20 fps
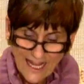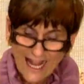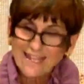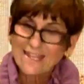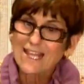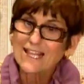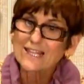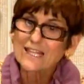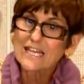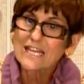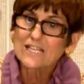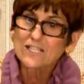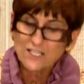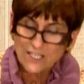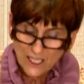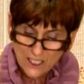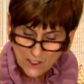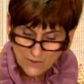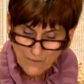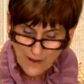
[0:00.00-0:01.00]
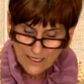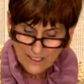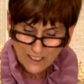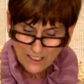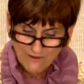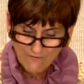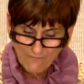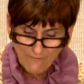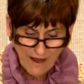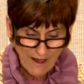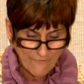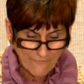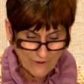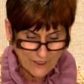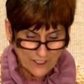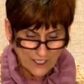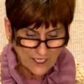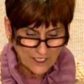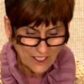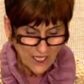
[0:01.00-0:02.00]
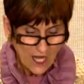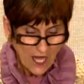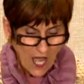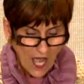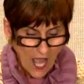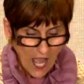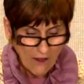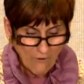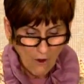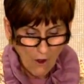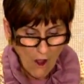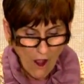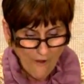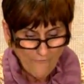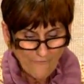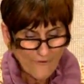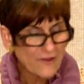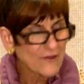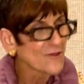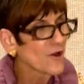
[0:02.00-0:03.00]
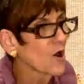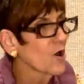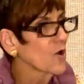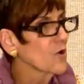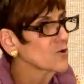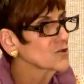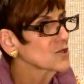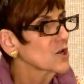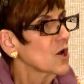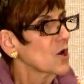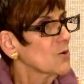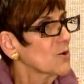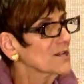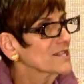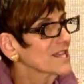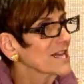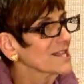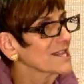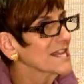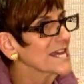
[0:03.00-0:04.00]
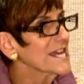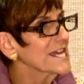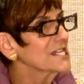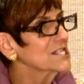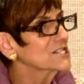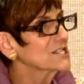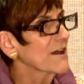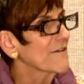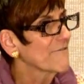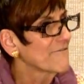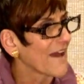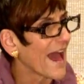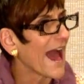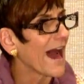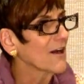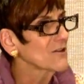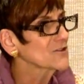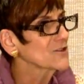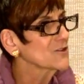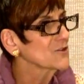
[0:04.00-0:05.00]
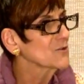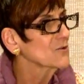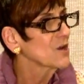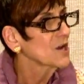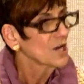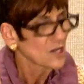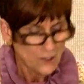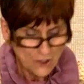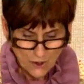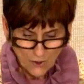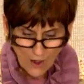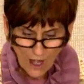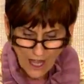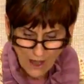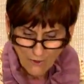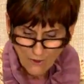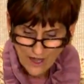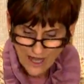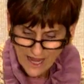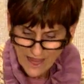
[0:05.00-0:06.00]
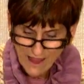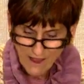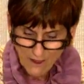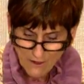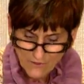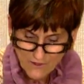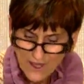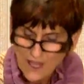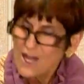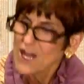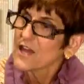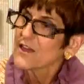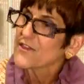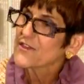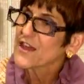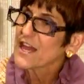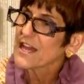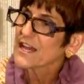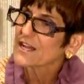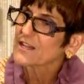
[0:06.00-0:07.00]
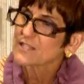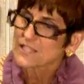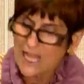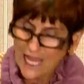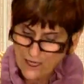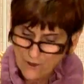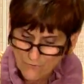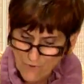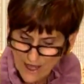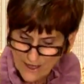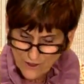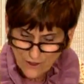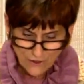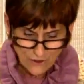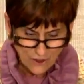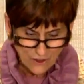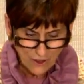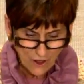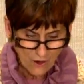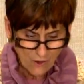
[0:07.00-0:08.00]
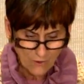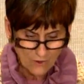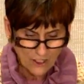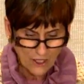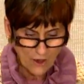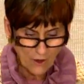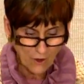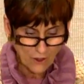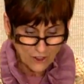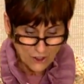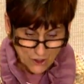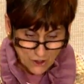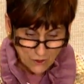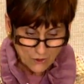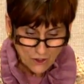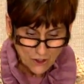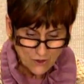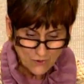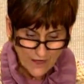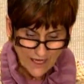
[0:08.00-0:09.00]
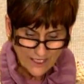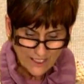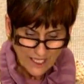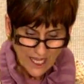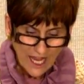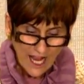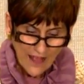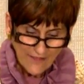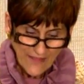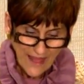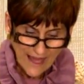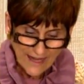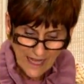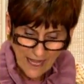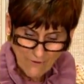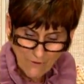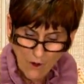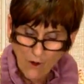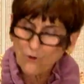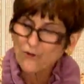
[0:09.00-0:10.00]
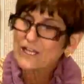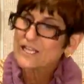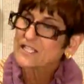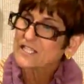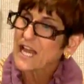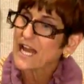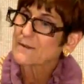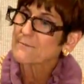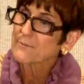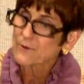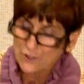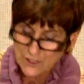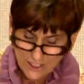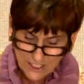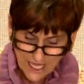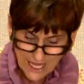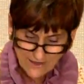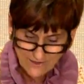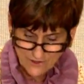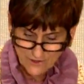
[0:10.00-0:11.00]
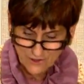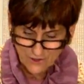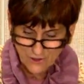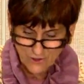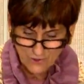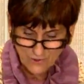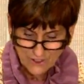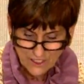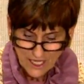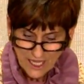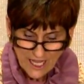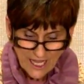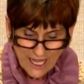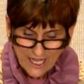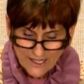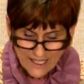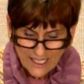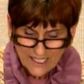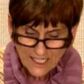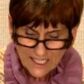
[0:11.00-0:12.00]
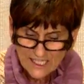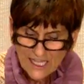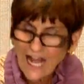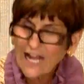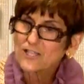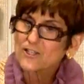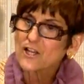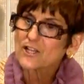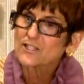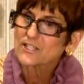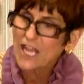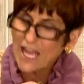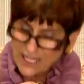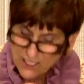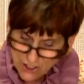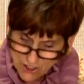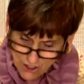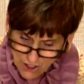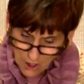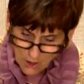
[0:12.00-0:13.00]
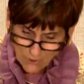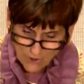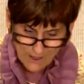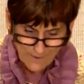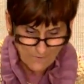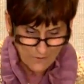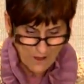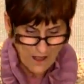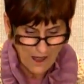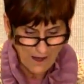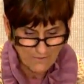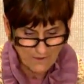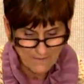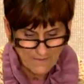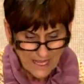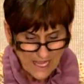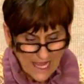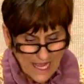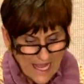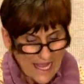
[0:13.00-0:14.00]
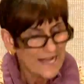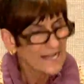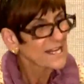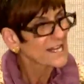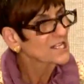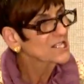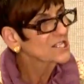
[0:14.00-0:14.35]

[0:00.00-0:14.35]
that the least expensive beverages are often those with the least value to our health. Things like regular cola or juice drinks that are only 10% juice. This is not just a soda problem, it